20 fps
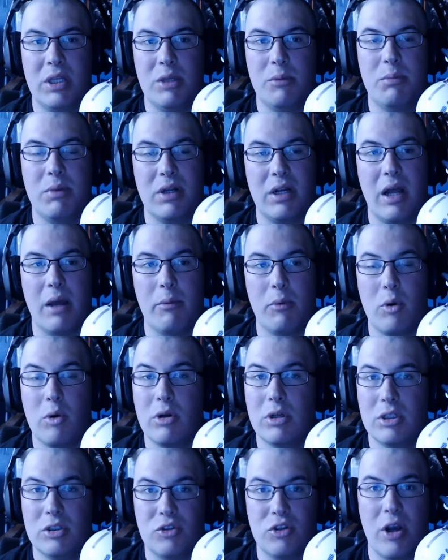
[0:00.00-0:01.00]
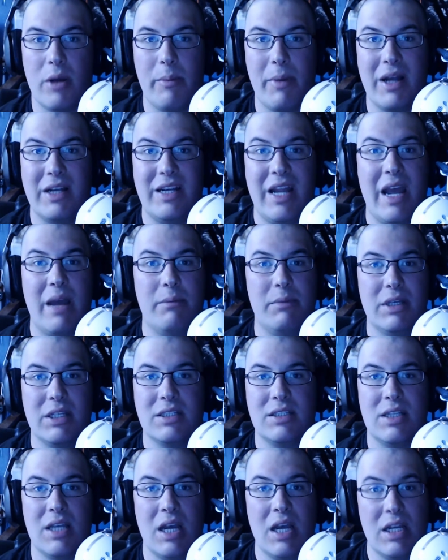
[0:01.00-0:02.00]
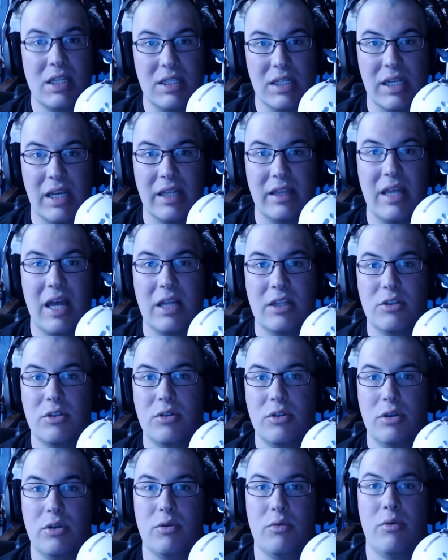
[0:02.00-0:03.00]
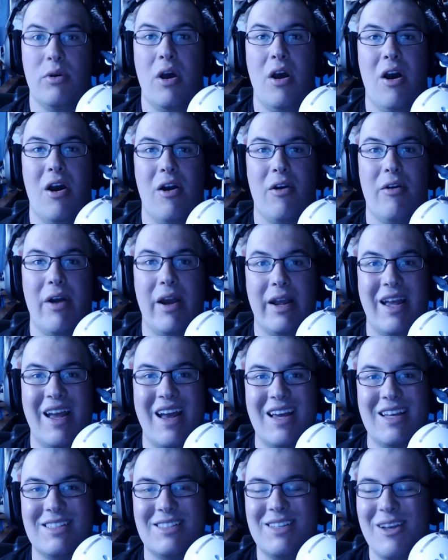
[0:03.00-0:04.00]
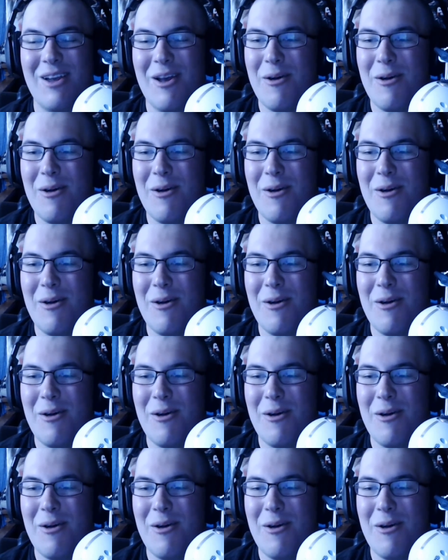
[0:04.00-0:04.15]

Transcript: but I'm going to try my damnedest to get that to you. All right, guys.